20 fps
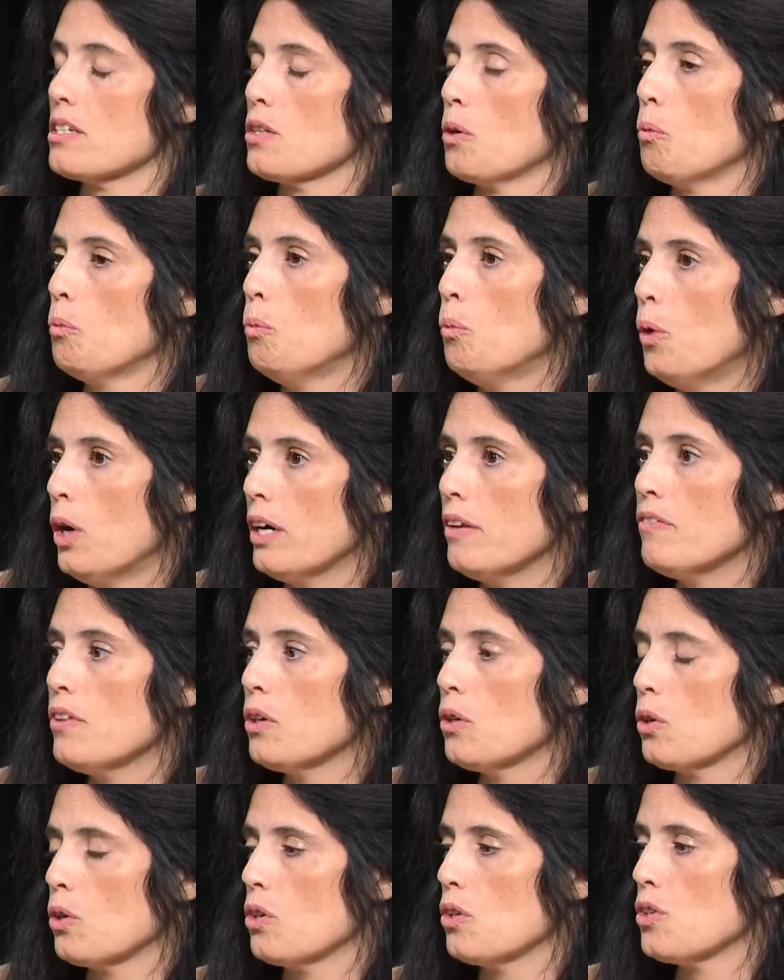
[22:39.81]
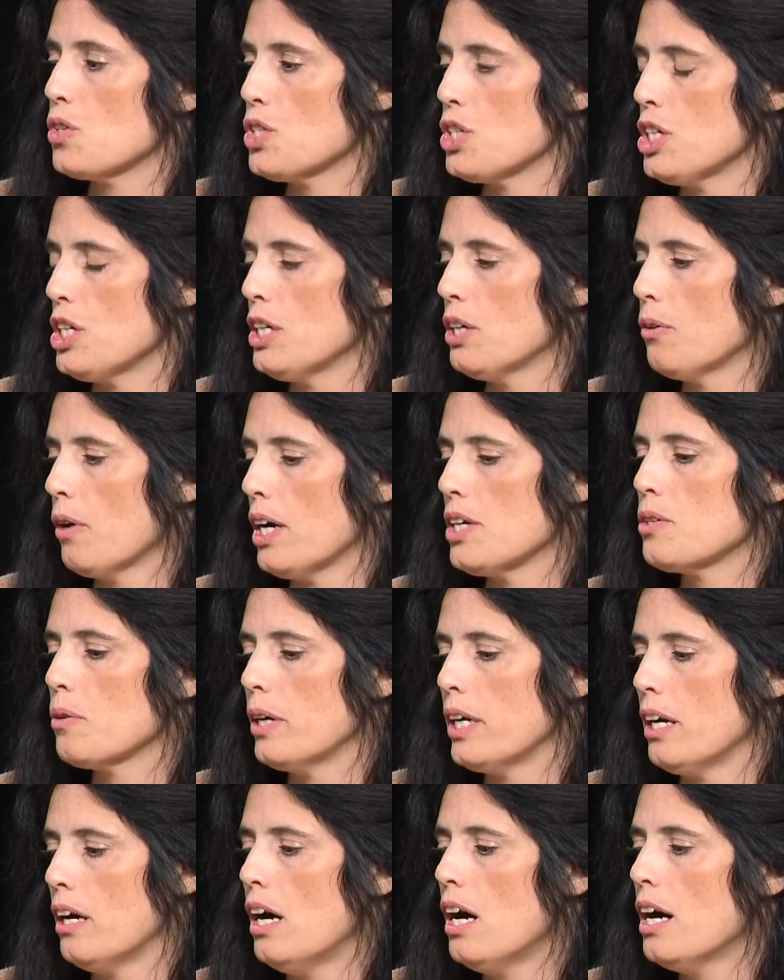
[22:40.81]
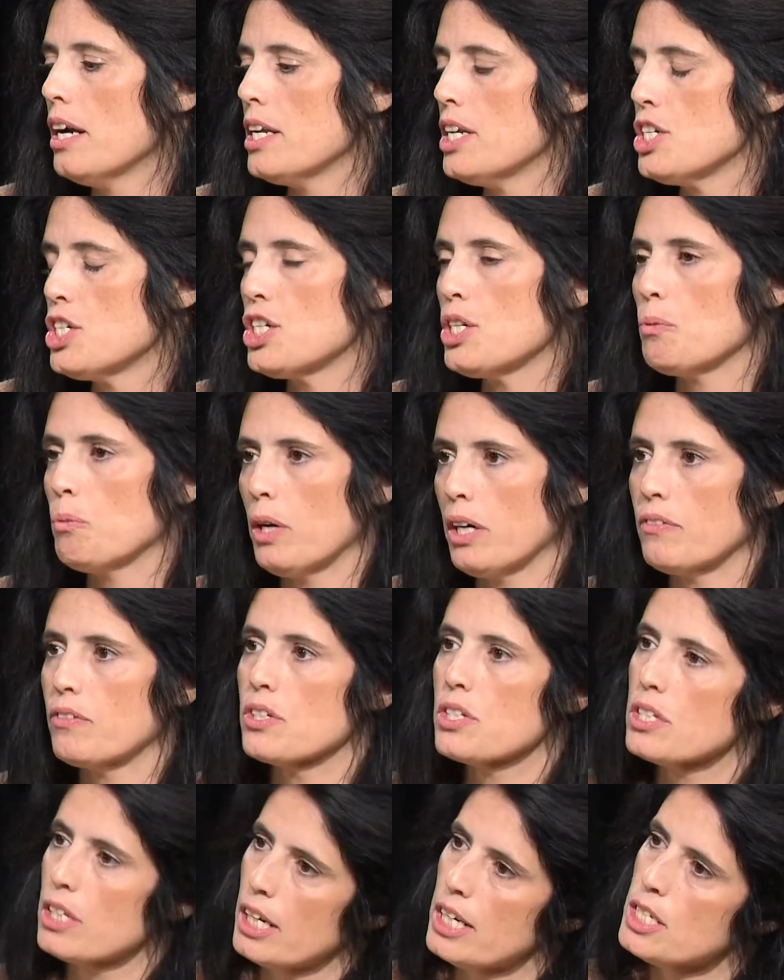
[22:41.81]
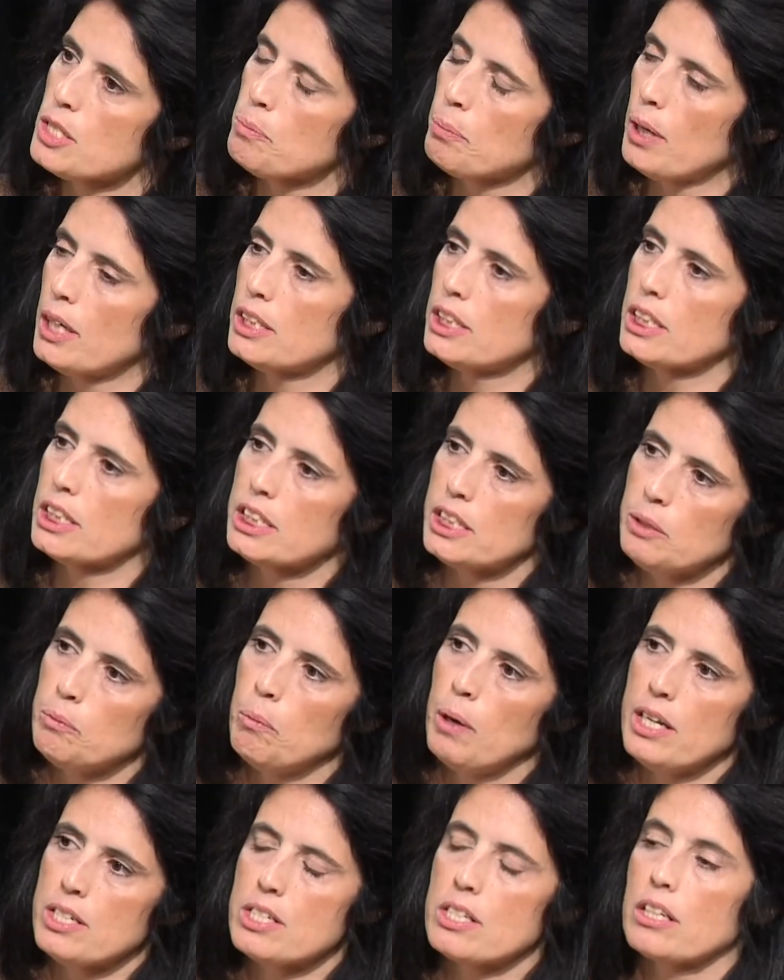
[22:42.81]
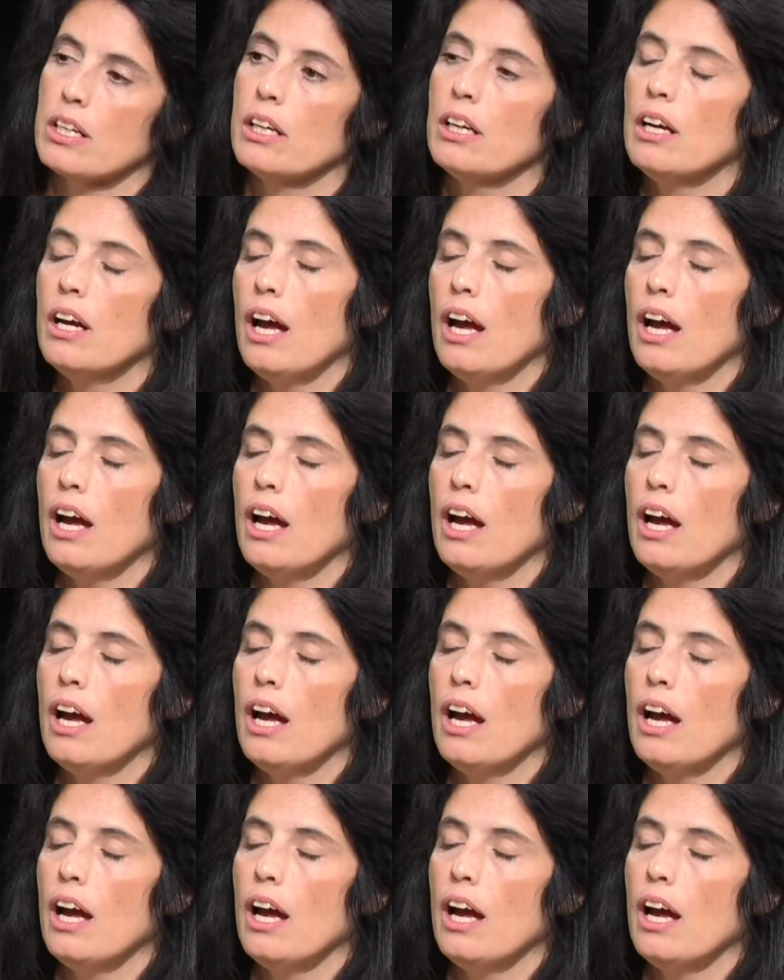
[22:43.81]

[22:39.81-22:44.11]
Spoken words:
So one of the girls, she graduated on, and one of her science projects, she went to